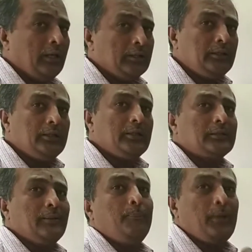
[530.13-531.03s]

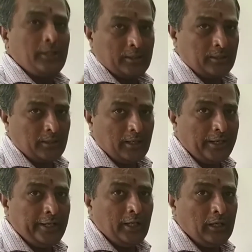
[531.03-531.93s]
Second one is
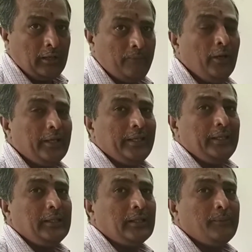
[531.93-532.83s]
known as
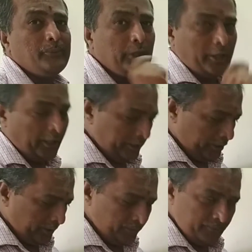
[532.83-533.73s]
leakage.
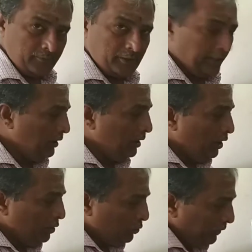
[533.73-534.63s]

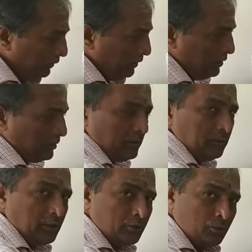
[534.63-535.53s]
When you
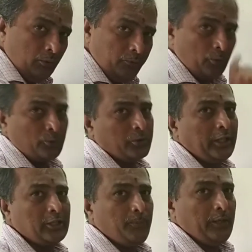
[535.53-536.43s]
talk about the
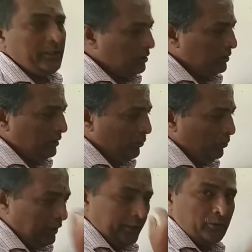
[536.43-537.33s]
circular flow of
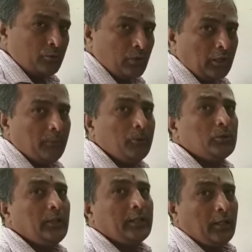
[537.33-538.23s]
income, we should
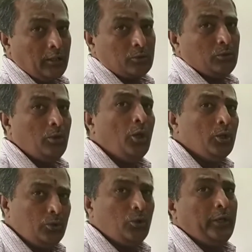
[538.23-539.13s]
know about the injection
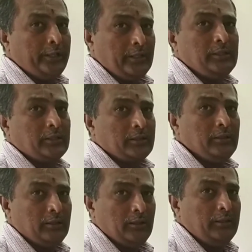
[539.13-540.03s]
and leakages
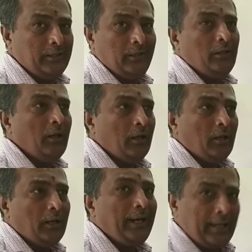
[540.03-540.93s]
too. How?